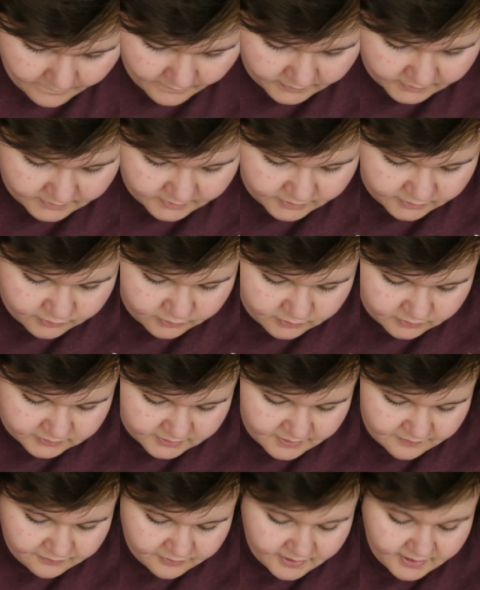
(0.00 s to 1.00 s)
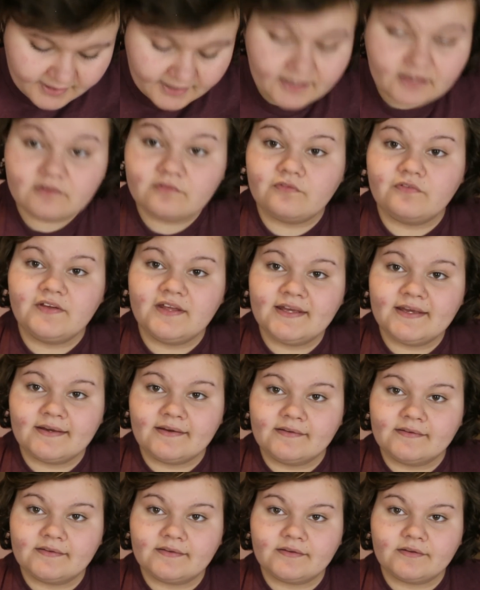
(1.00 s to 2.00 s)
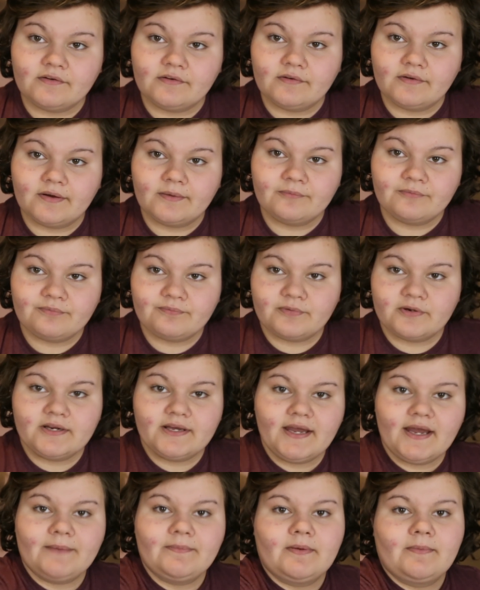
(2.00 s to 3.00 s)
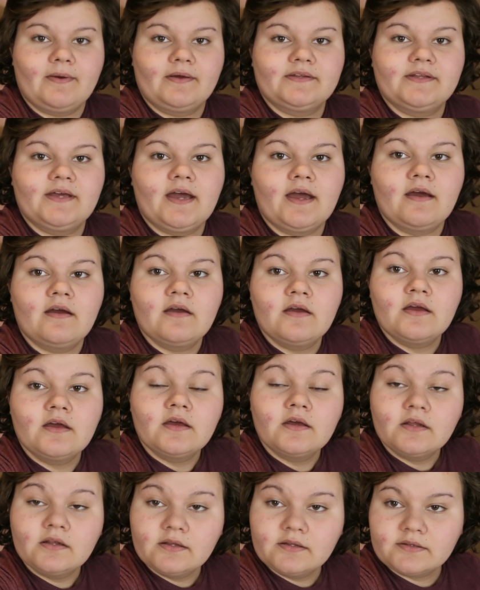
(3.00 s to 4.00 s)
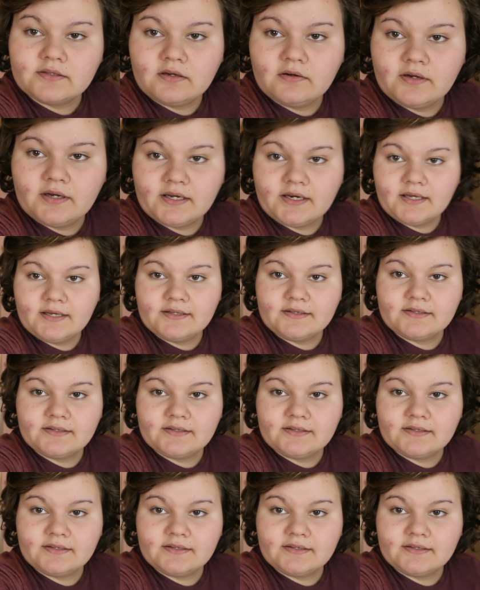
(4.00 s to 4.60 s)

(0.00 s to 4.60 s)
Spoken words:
It is cruelty free and vegan, so I'm pretty happy about that. Let's go ahead and get